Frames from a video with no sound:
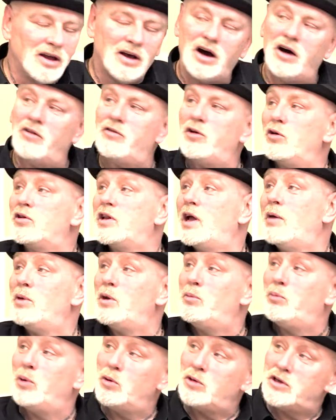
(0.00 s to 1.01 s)
I've looked up at the
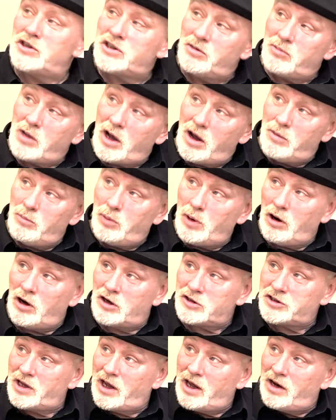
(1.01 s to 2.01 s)
board as I'm going
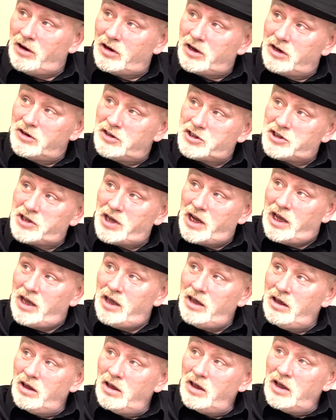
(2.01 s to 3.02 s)
past, and I can
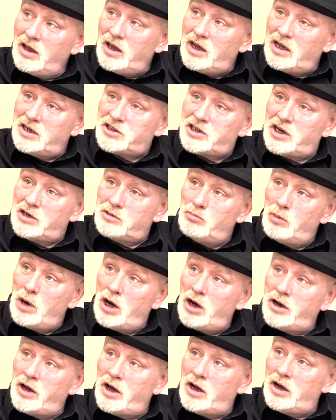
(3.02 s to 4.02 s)
see it says
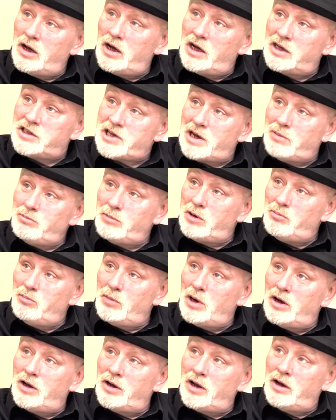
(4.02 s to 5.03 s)
murder, attempted
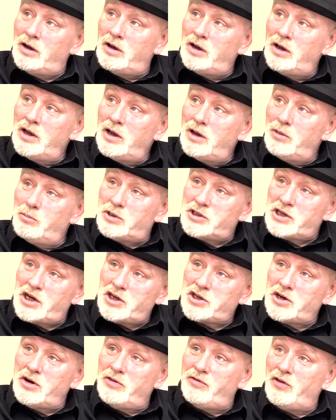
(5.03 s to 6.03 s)
murder,
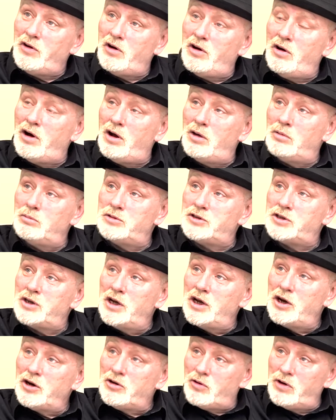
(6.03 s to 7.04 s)
possession of firearms,
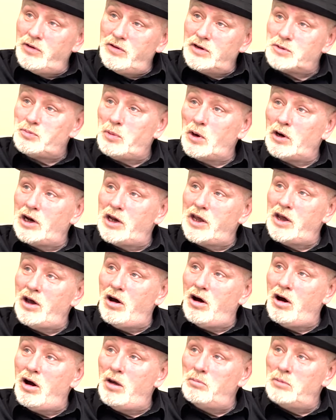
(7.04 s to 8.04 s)
grievous bodily
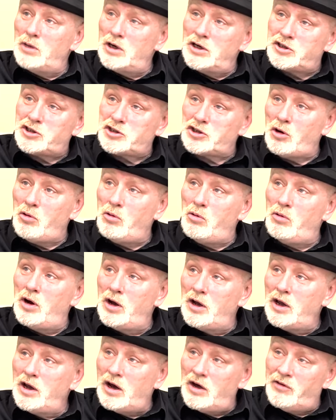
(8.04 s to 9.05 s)
harm, assault,
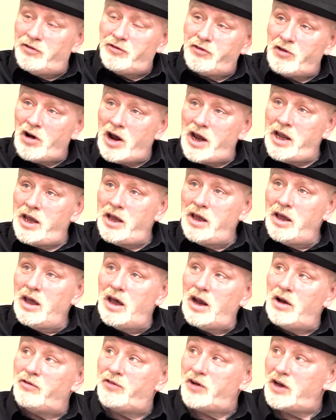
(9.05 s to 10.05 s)
affray.
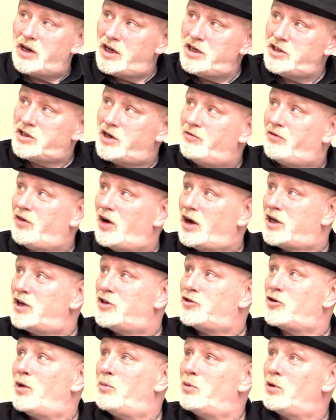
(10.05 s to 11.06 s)
And I'm thinking, he's in
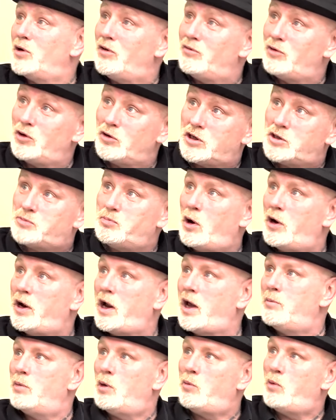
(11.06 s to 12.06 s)
trouble. And I've looked, it's my
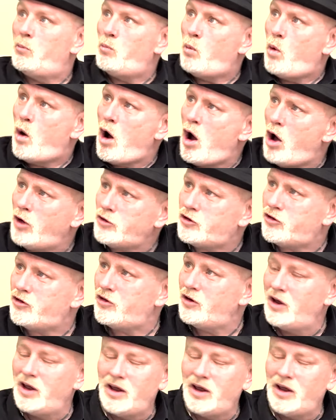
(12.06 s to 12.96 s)
name. I went, what?